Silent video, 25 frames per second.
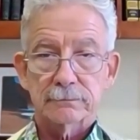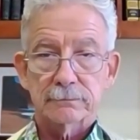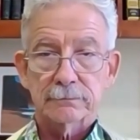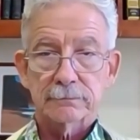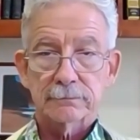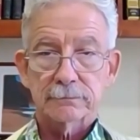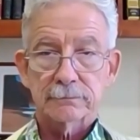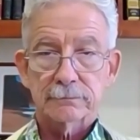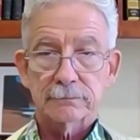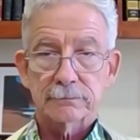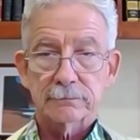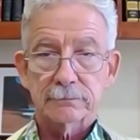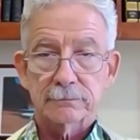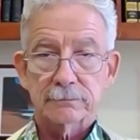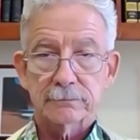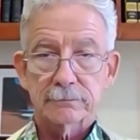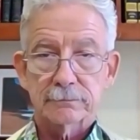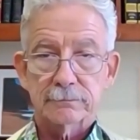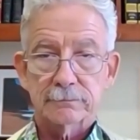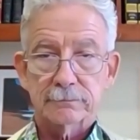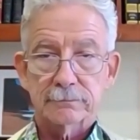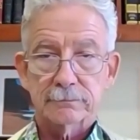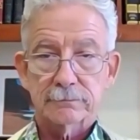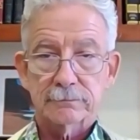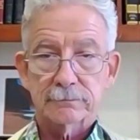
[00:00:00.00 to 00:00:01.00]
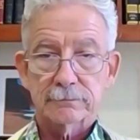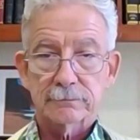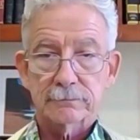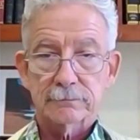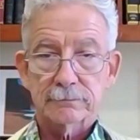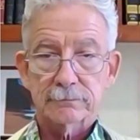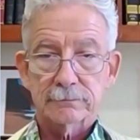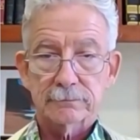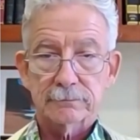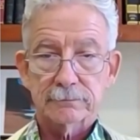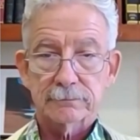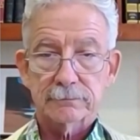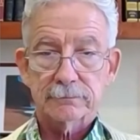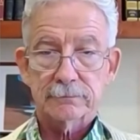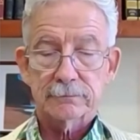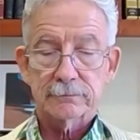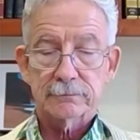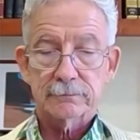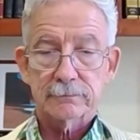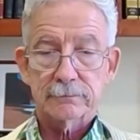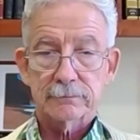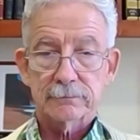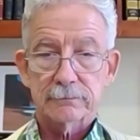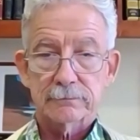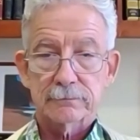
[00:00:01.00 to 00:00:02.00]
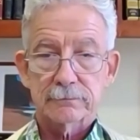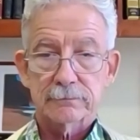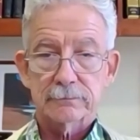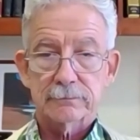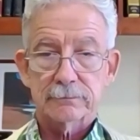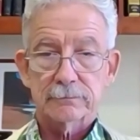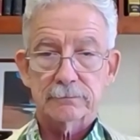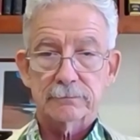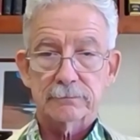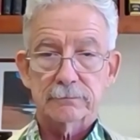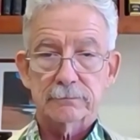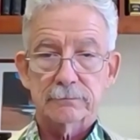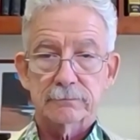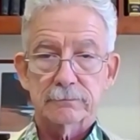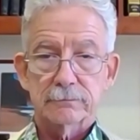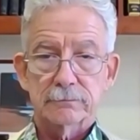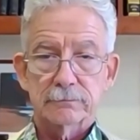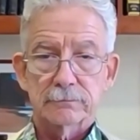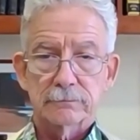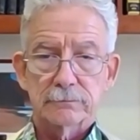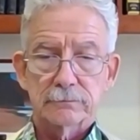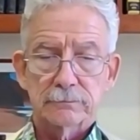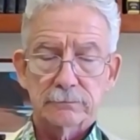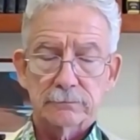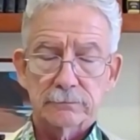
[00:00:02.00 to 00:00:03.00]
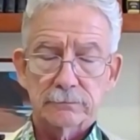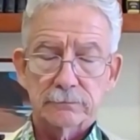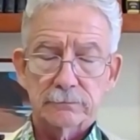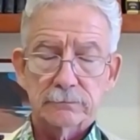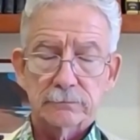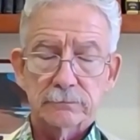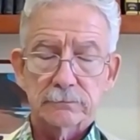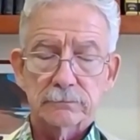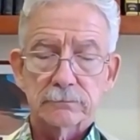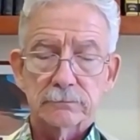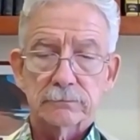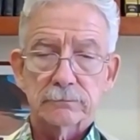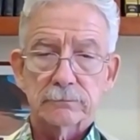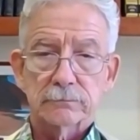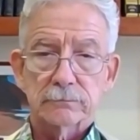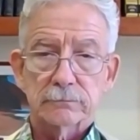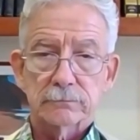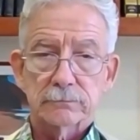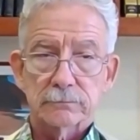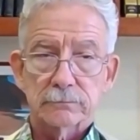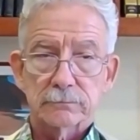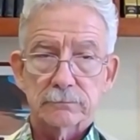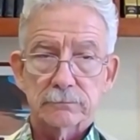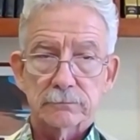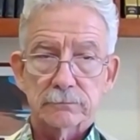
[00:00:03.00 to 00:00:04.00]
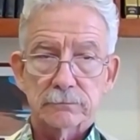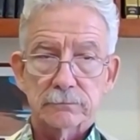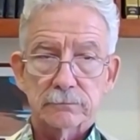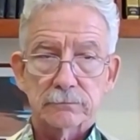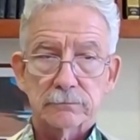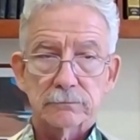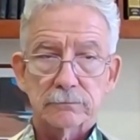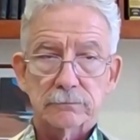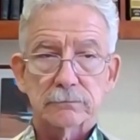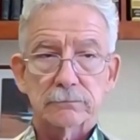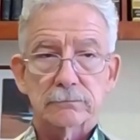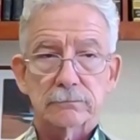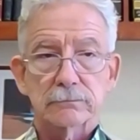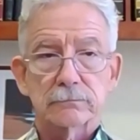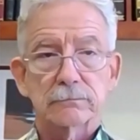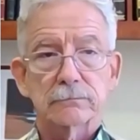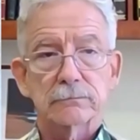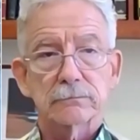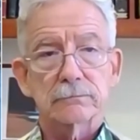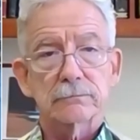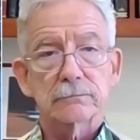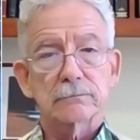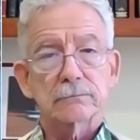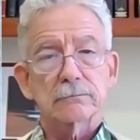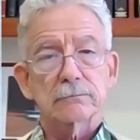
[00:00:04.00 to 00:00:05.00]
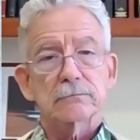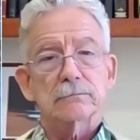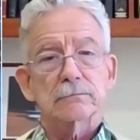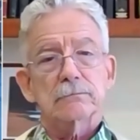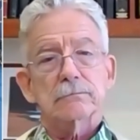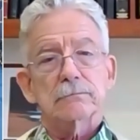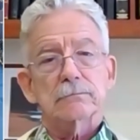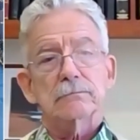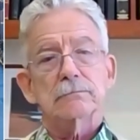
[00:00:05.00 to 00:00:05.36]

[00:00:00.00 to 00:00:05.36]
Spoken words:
No words are spoken by the person on screen.